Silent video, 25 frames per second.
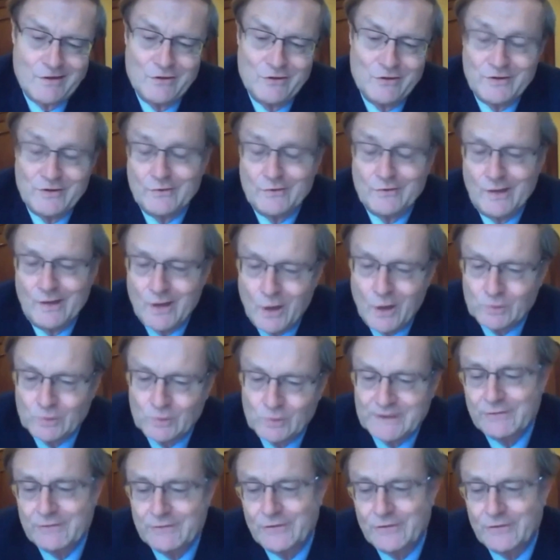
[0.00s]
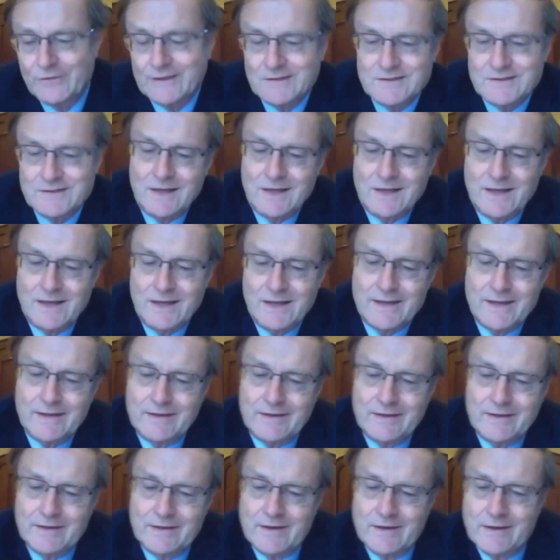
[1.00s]
you know, holding things
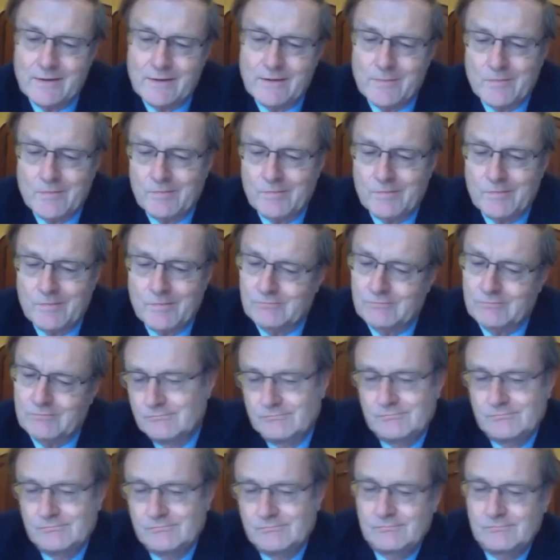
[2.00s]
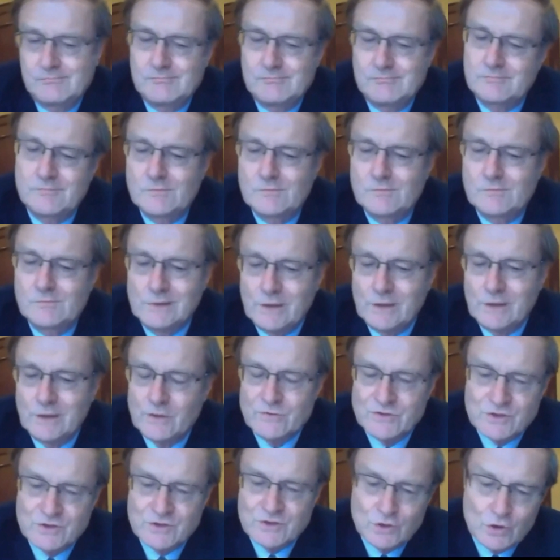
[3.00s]
like um,
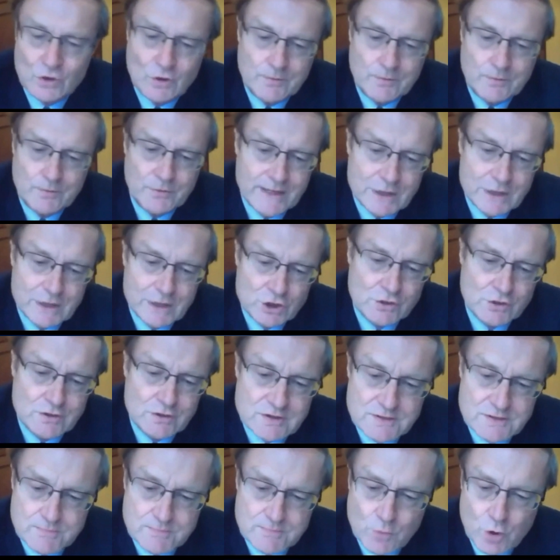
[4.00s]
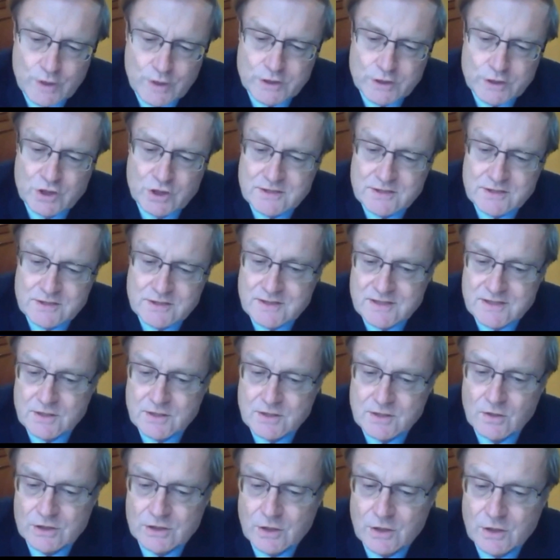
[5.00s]
loans to corporations, mortgages, and
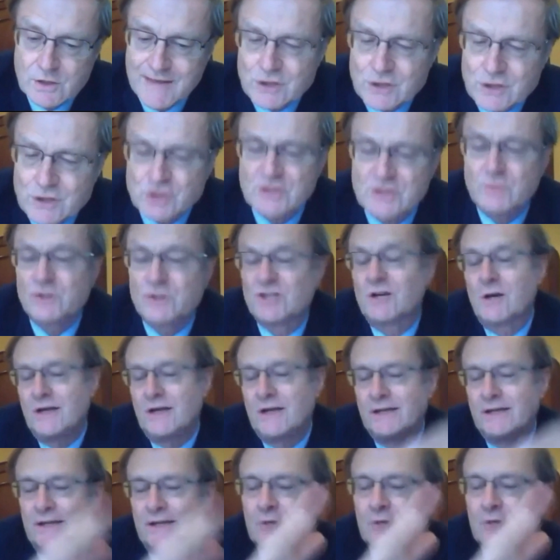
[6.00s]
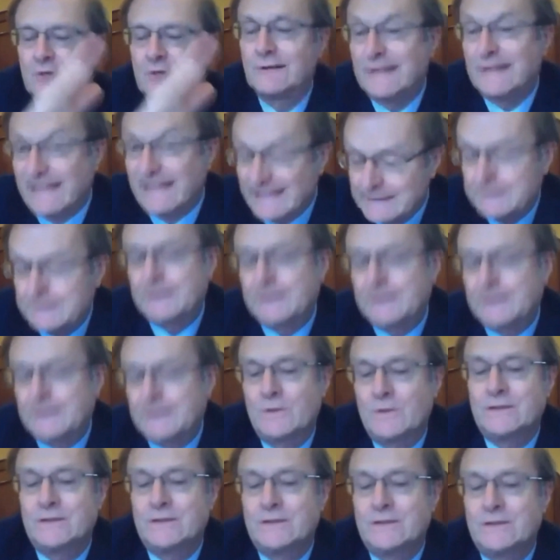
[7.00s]
so on in your balance sheet, which are inherently
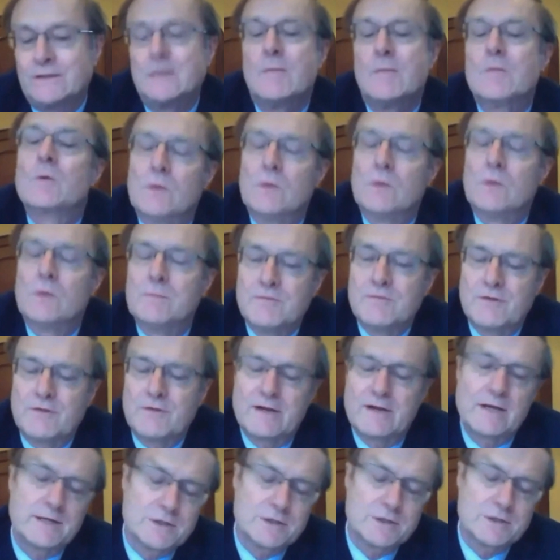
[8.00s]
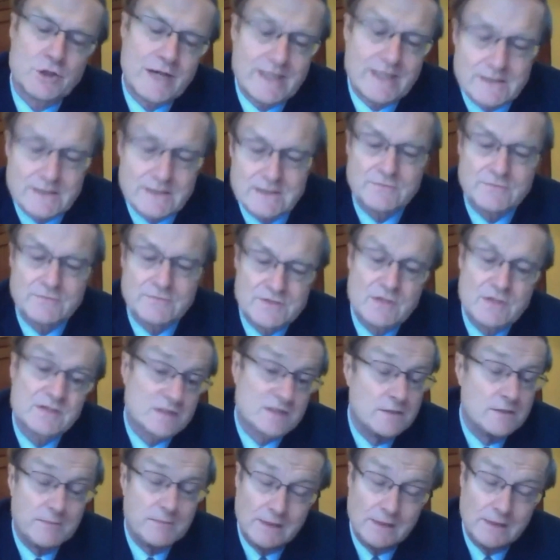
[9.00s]
illiquid, will be very unattractive. So
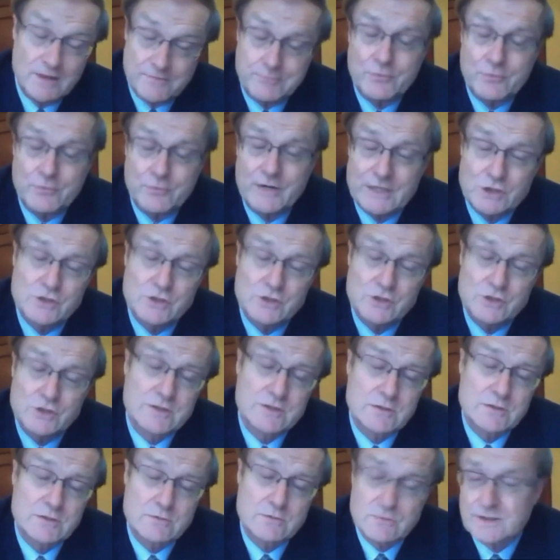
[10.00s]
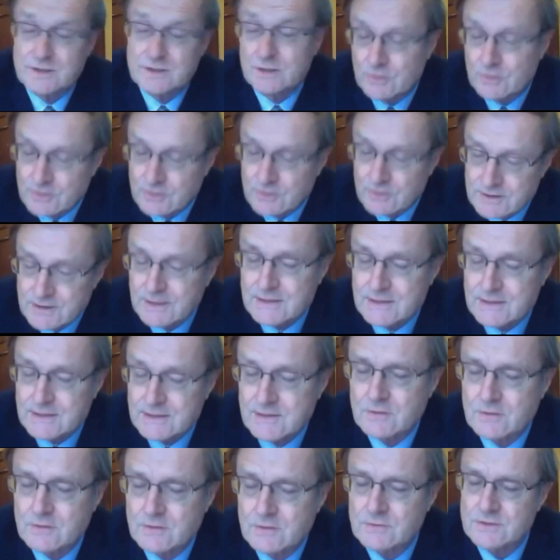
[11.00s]
there's going to be a lot of pressure to
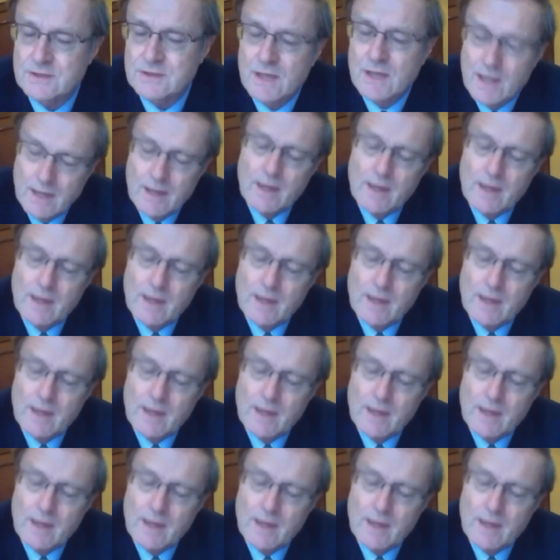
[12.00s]
securitize those,